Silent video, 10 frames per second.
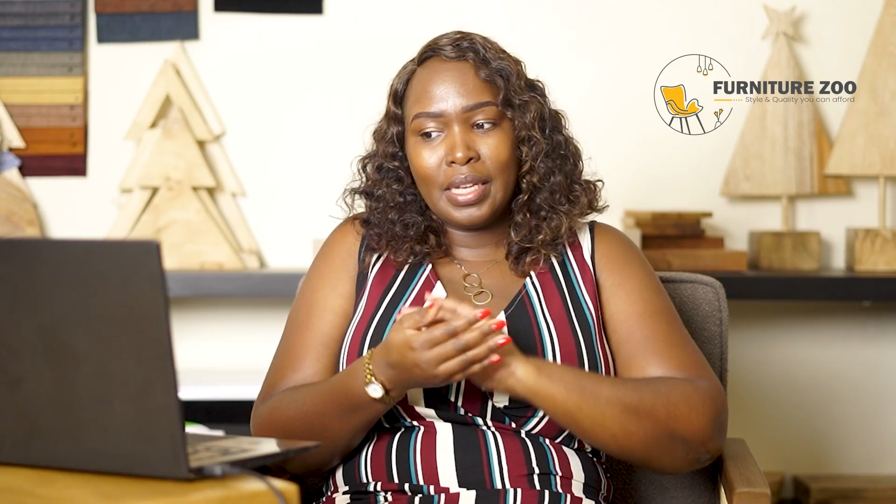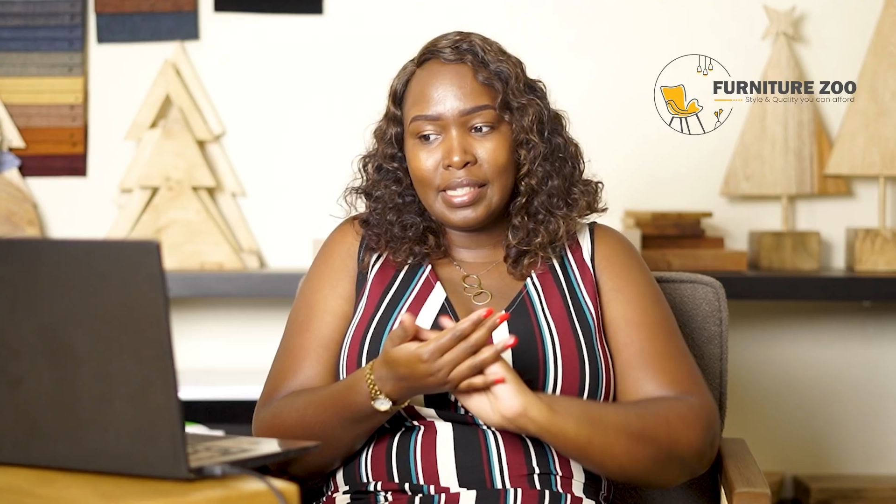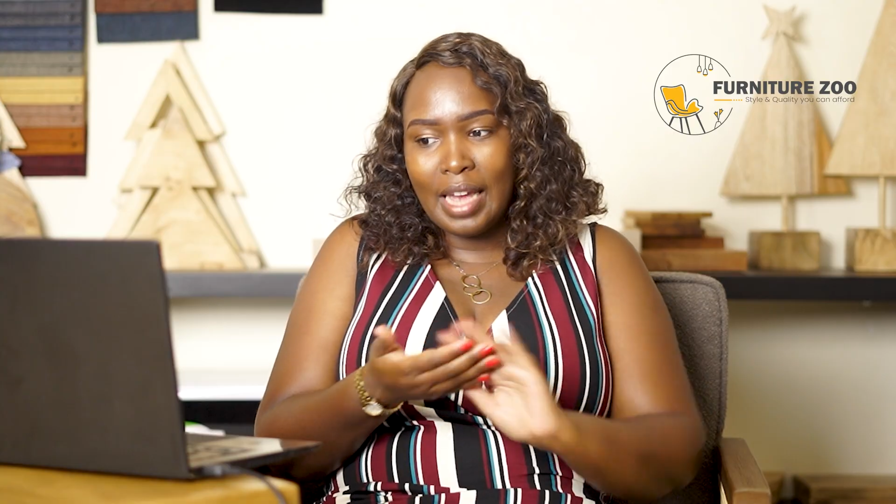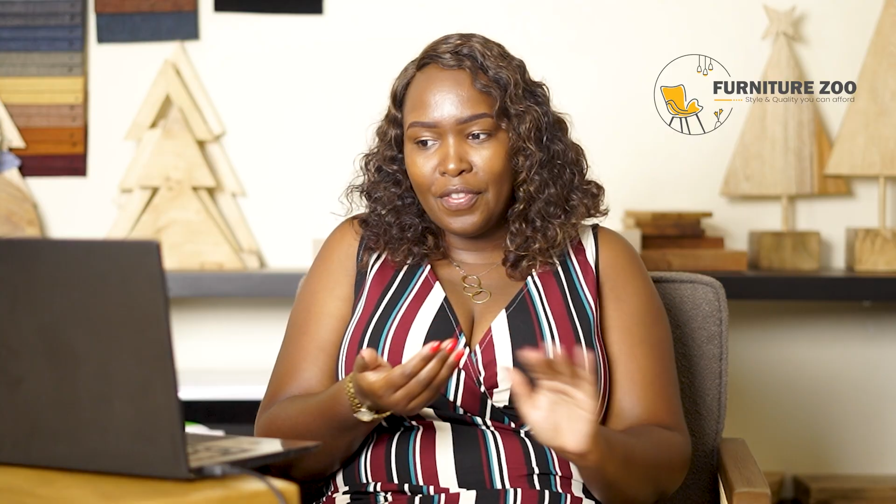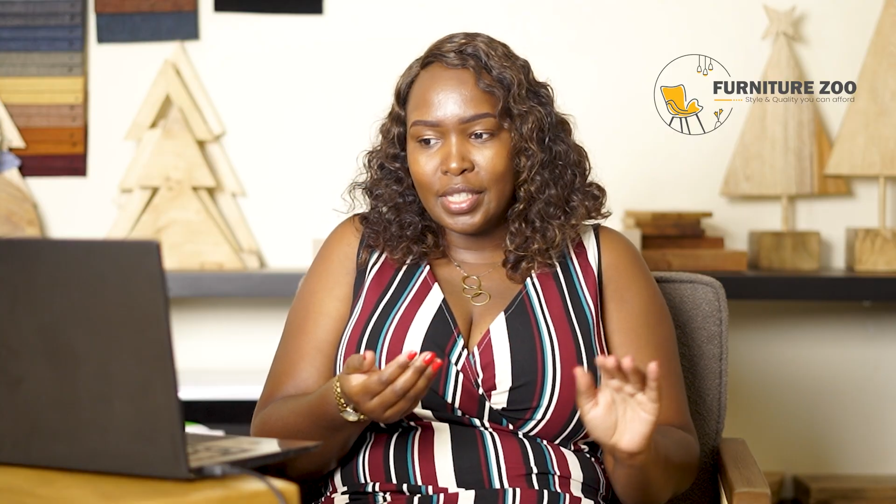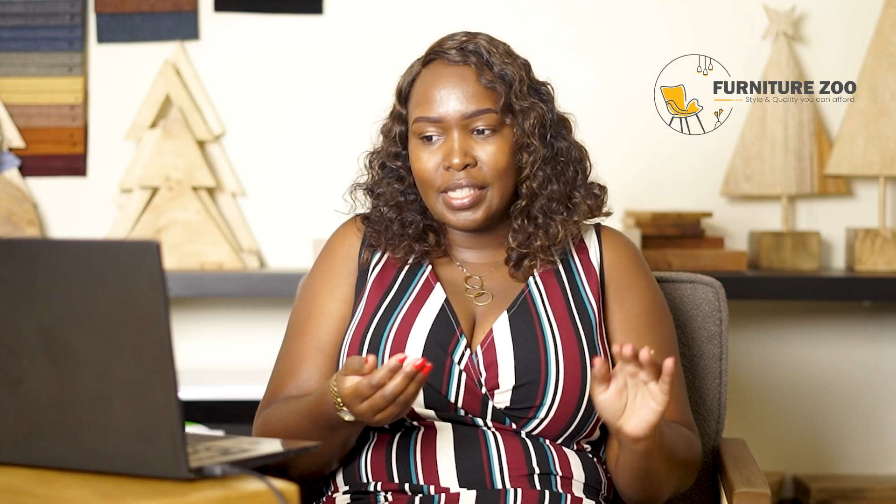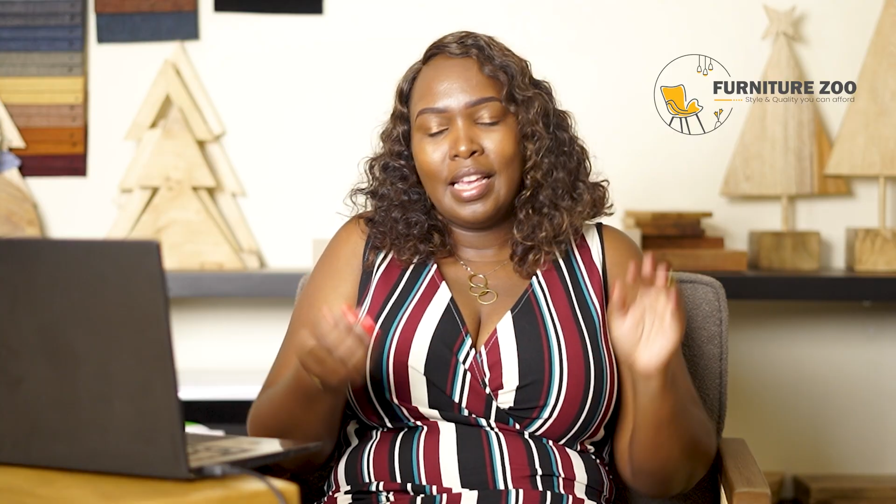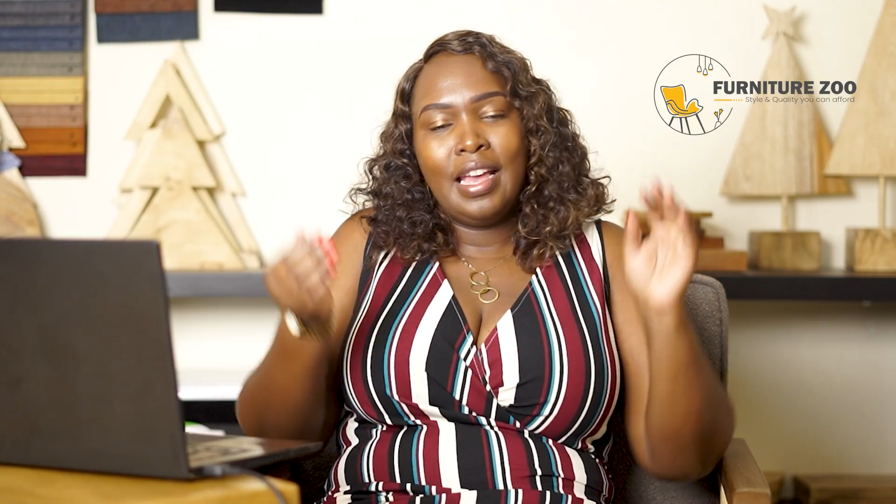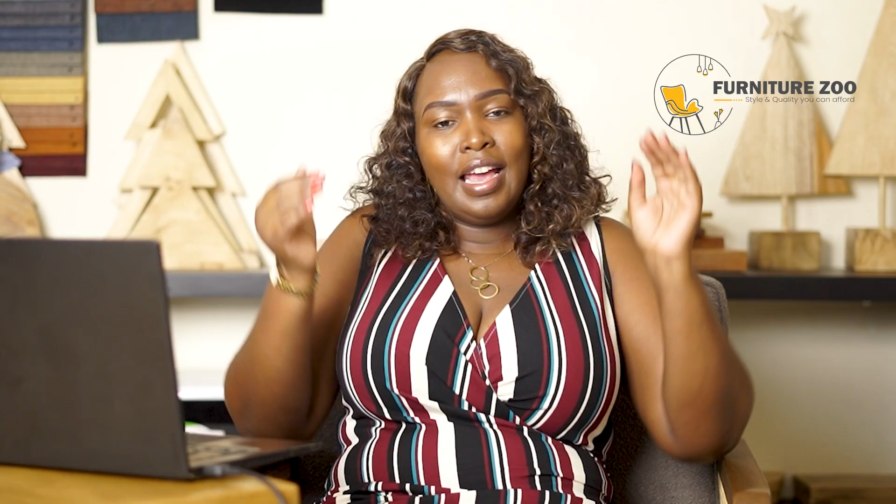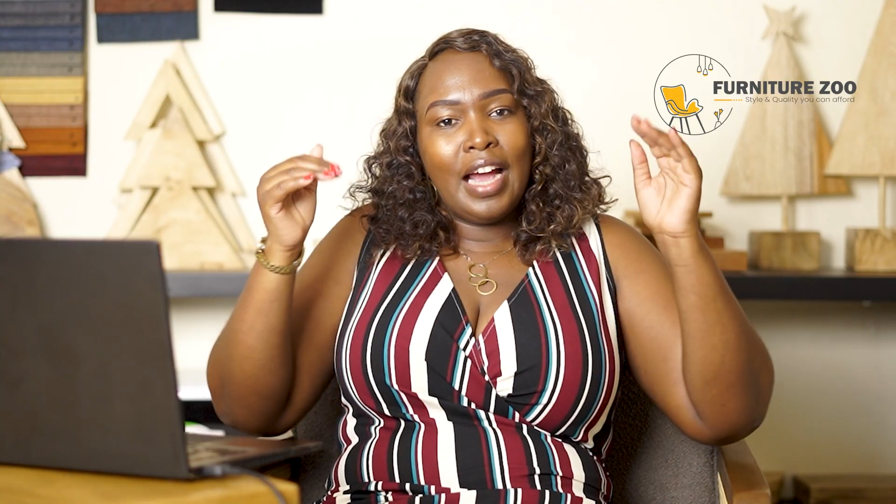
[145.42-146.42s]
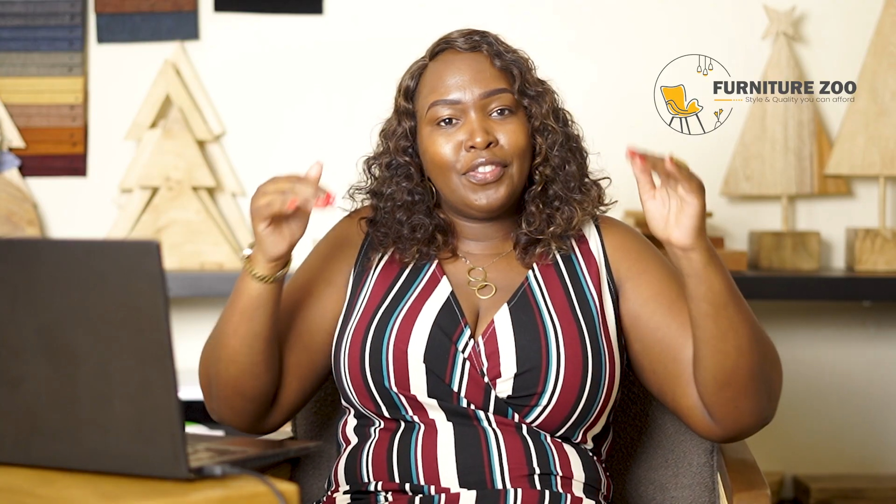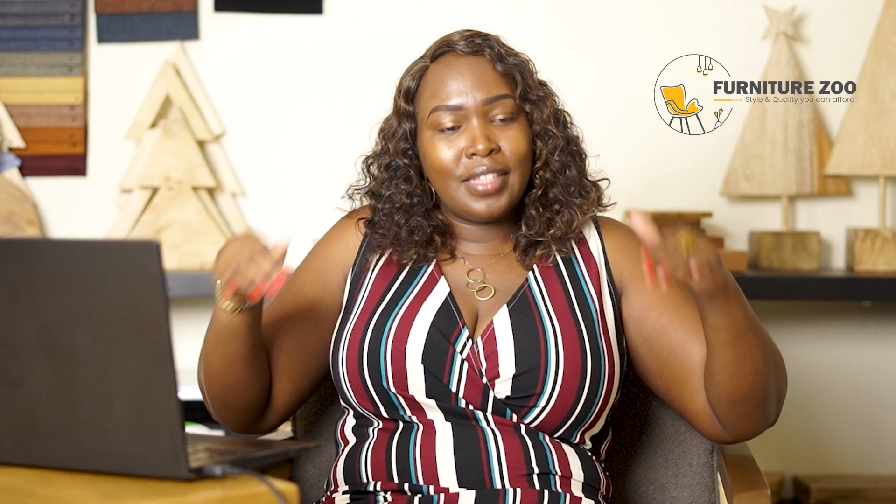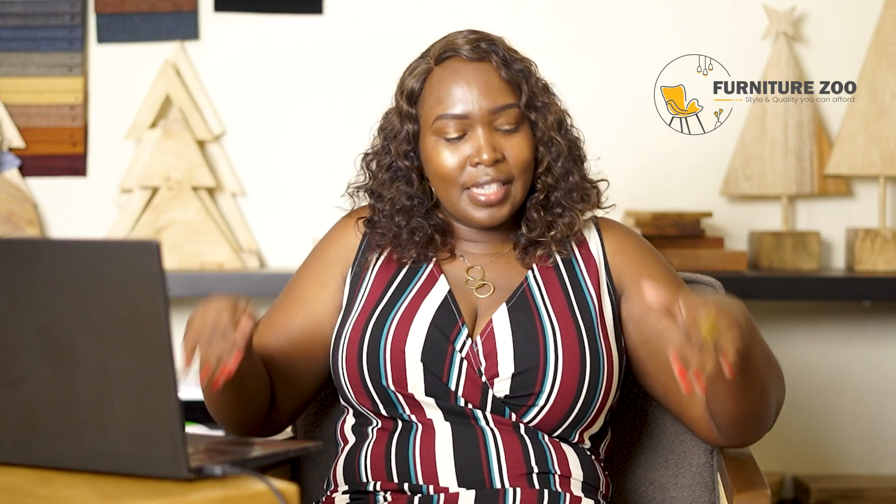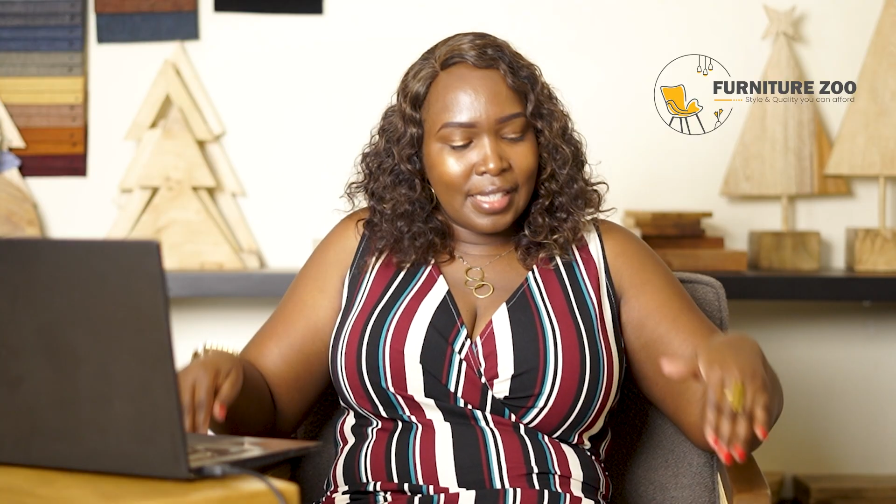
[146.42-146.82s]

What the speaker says: surface. After the